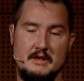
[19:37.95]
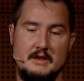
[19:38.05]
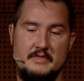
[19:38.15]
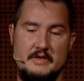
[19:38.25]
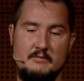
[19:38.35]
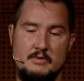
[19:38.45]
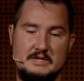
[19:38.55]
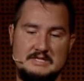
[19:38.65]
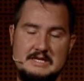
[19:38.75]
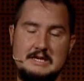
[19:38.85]
And then when the
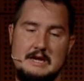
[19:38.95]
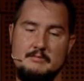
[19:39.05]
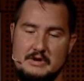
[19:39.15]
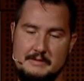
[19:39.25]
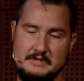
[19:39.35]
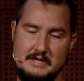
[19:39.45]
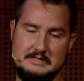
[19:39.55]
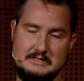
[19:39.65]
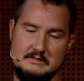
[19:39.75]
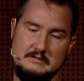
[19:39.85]
C library
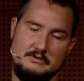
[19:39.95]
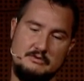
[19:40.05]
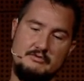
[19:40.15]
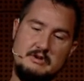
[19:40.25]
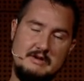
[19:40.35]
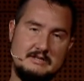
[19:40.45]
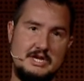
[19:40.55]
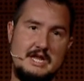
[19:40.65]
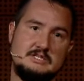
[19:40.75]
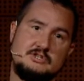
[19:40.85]
updates, you rerun
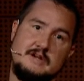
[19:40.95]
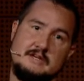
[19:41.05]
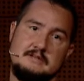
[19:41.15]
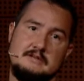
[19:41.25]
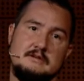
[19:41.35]
JExtract,